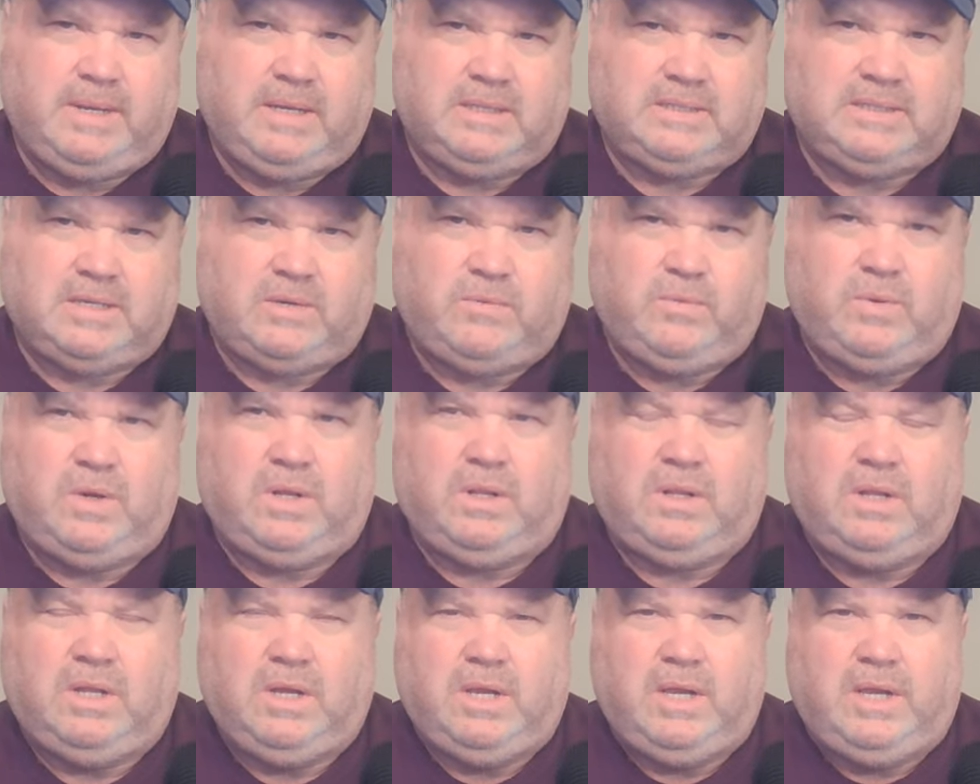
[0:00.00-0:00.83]
And it's like,
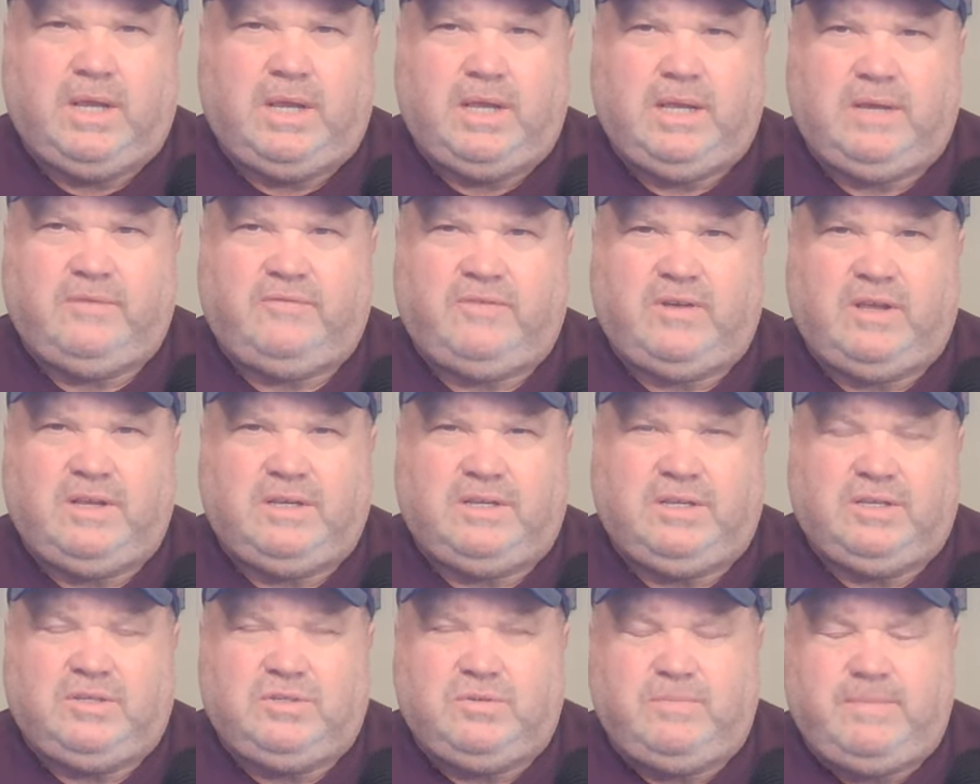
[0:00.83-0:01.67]
well, if,
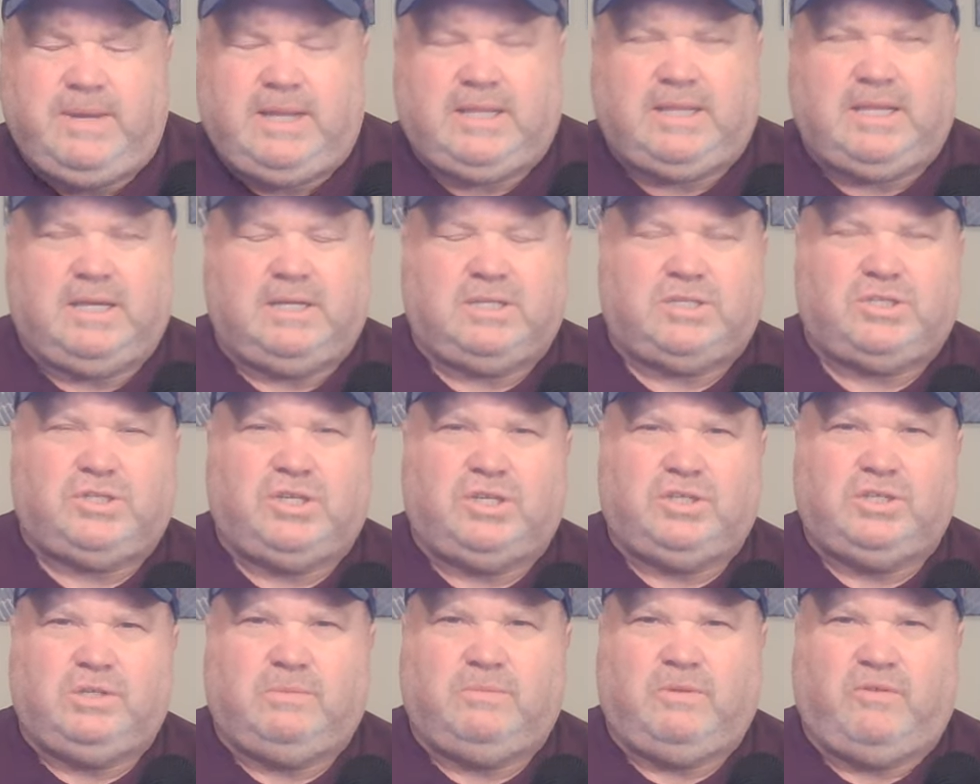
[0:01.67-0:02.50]
did you make the
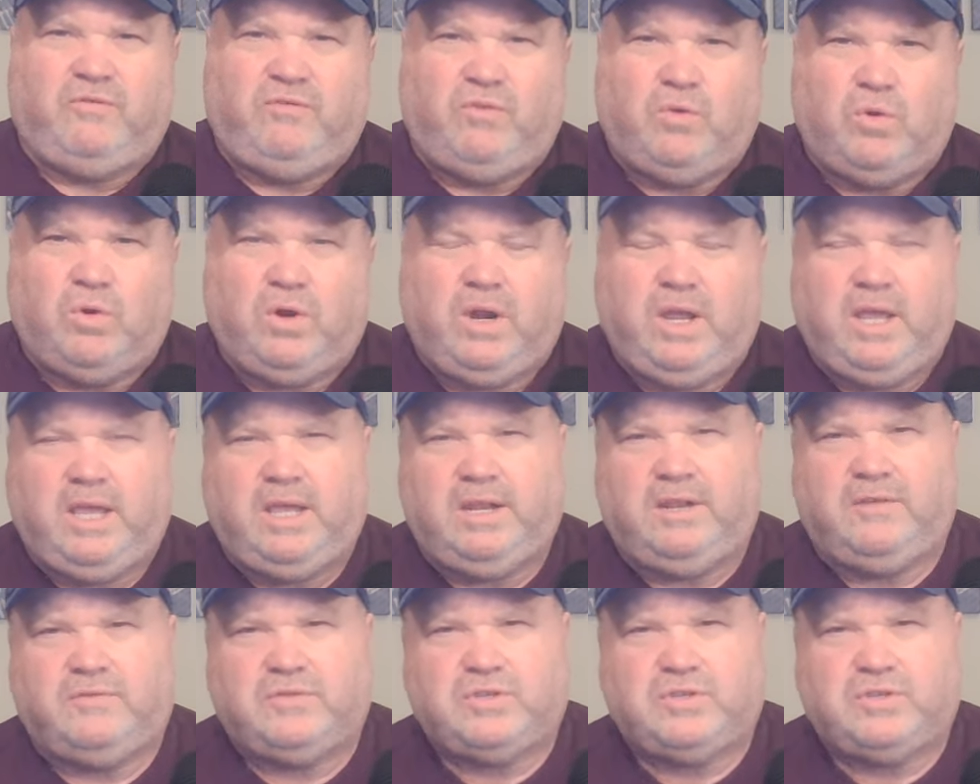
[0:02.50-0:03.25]
decision beforehand?